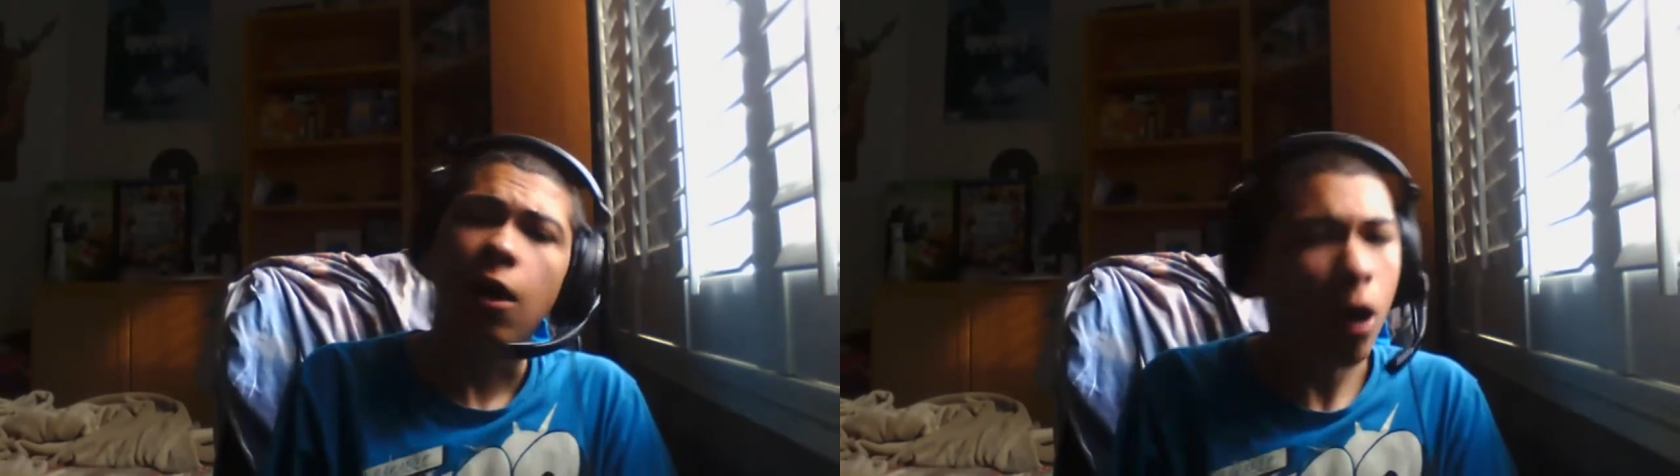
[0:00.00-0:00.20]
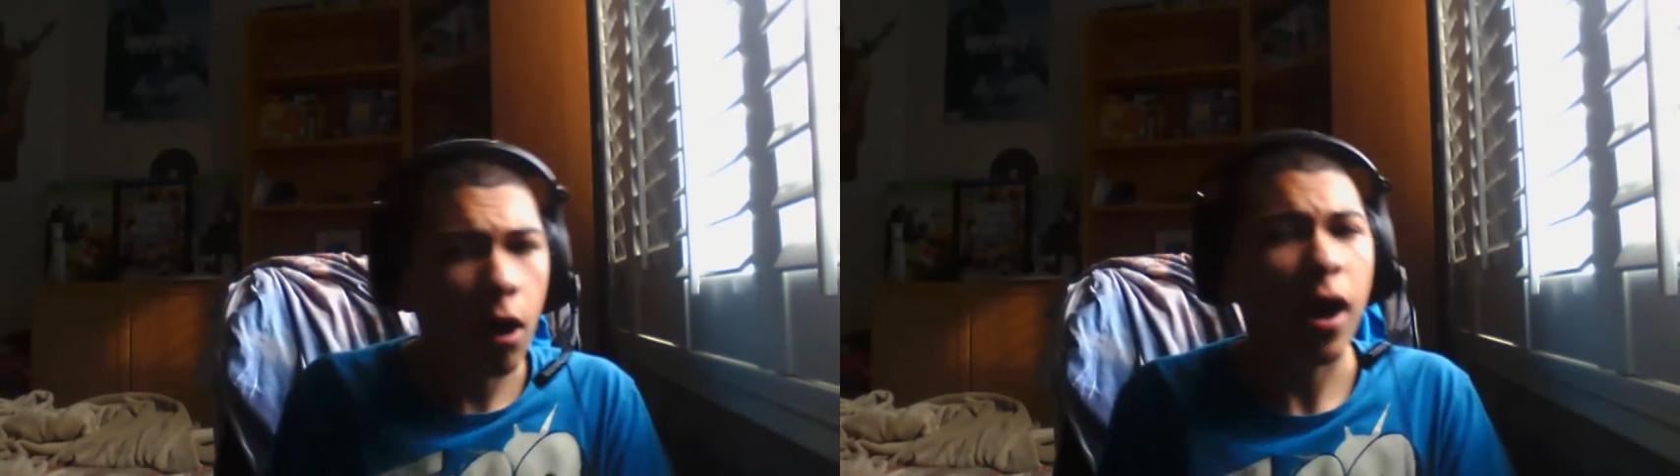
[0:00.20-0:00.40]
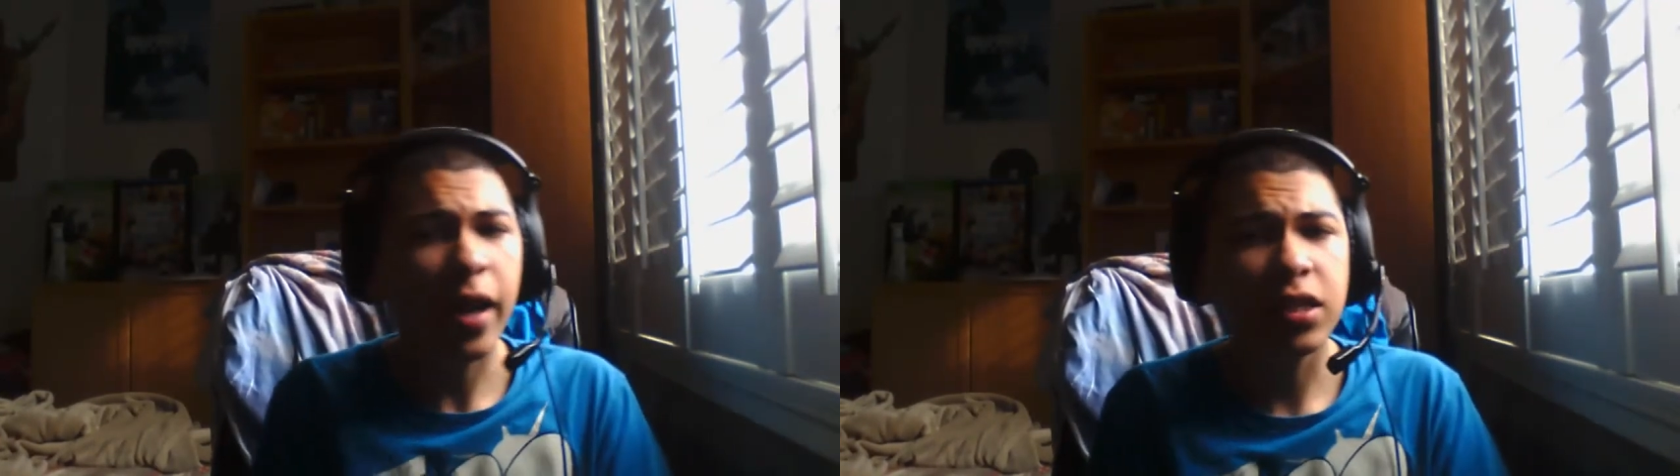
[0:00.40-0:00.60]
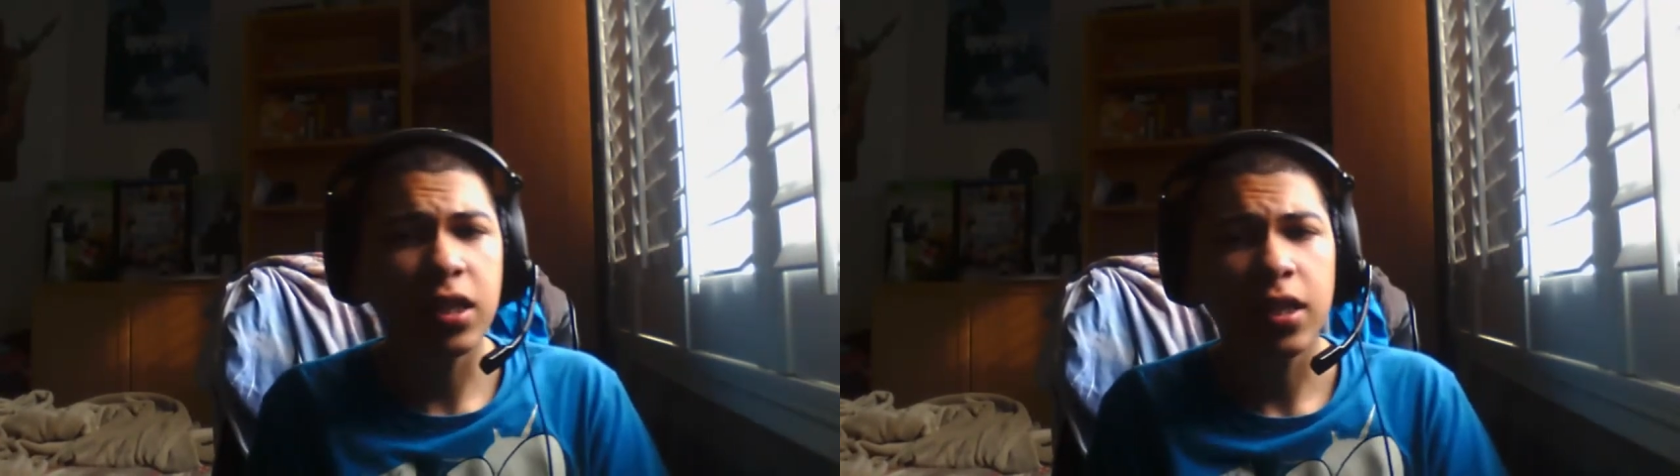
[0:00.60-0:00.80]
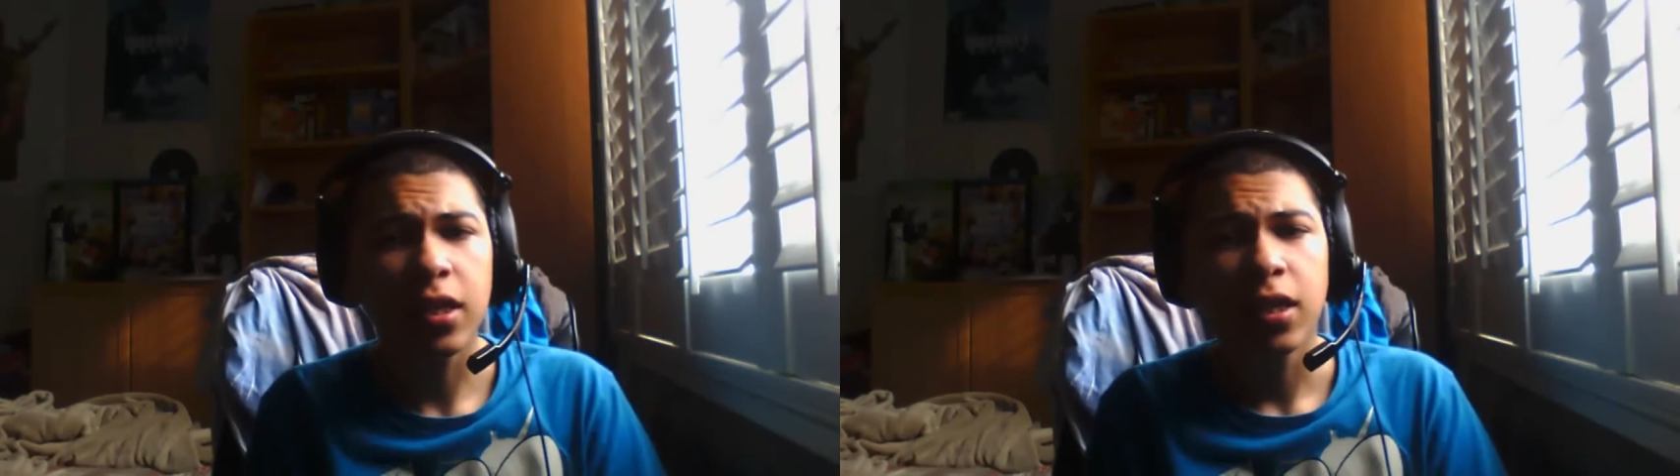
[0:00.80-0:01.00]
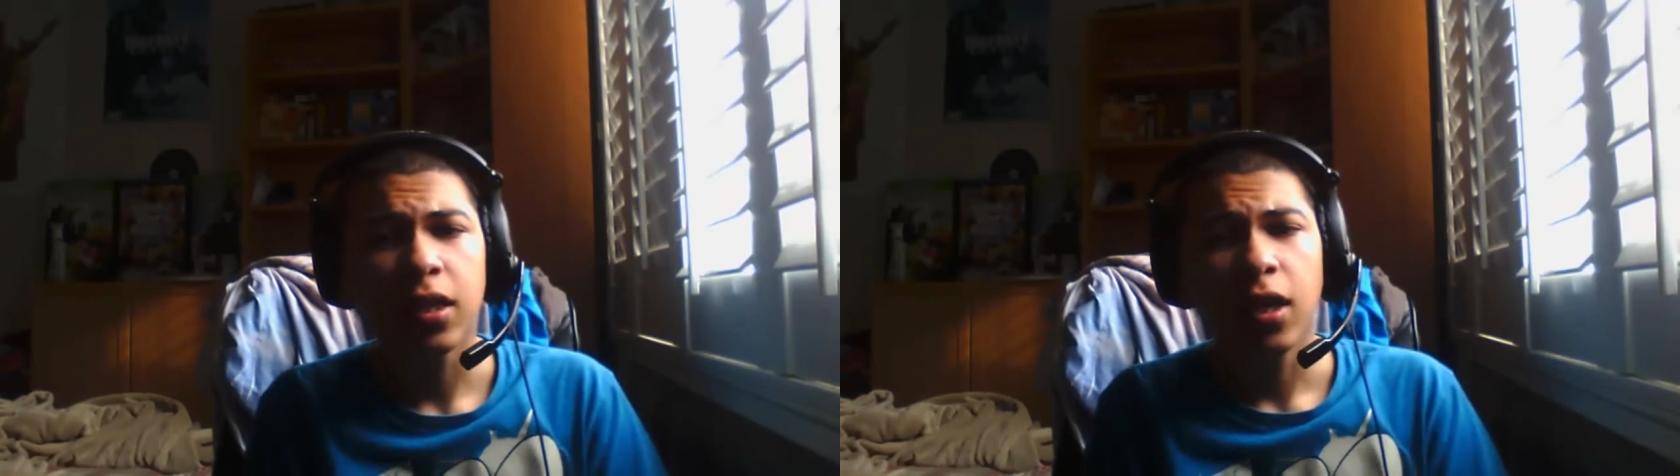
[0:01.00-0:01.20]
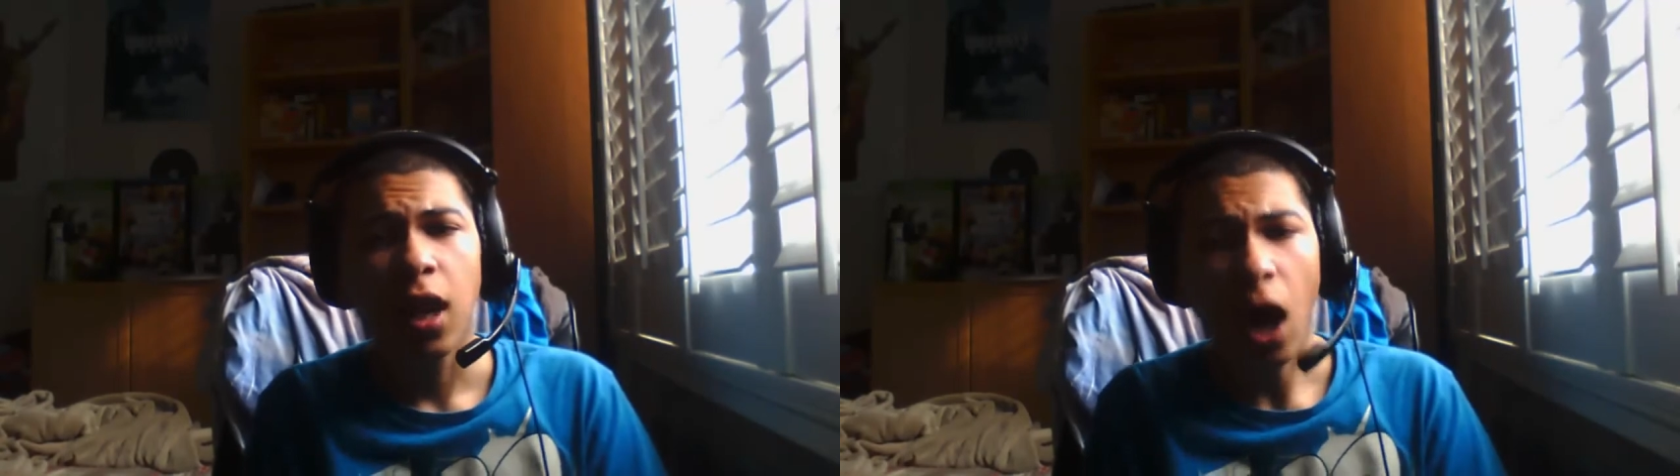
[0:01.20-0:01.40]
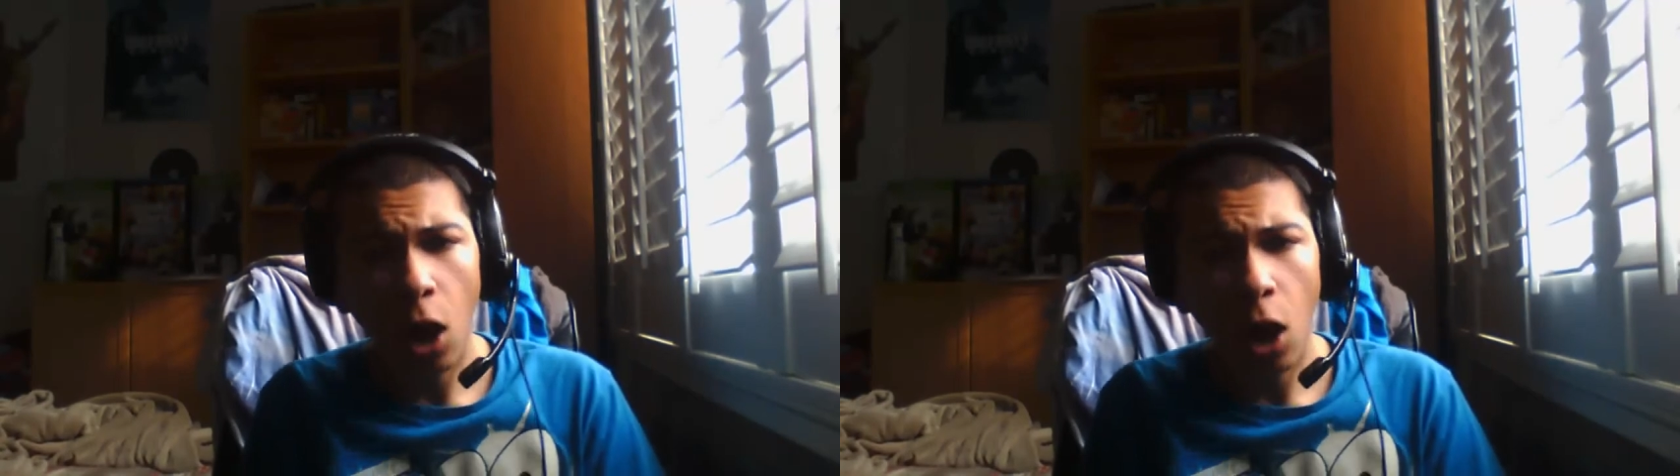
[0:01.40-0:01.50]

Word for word: Alright? I